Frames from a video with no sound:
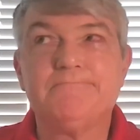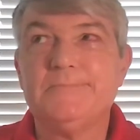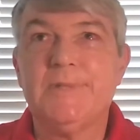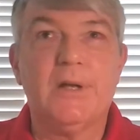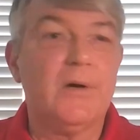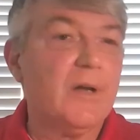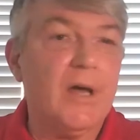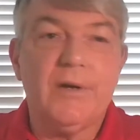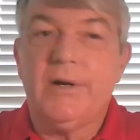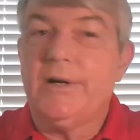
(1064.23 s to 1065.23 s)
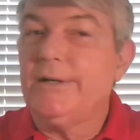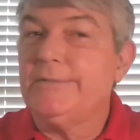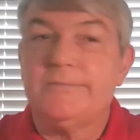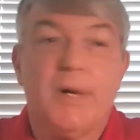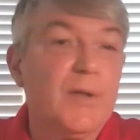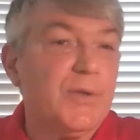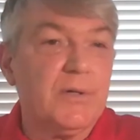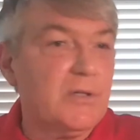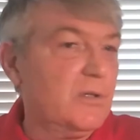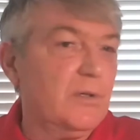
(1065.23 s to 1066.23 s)
another month
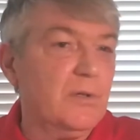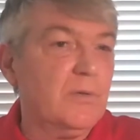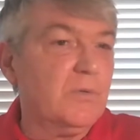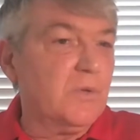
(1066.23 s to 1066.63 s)
or two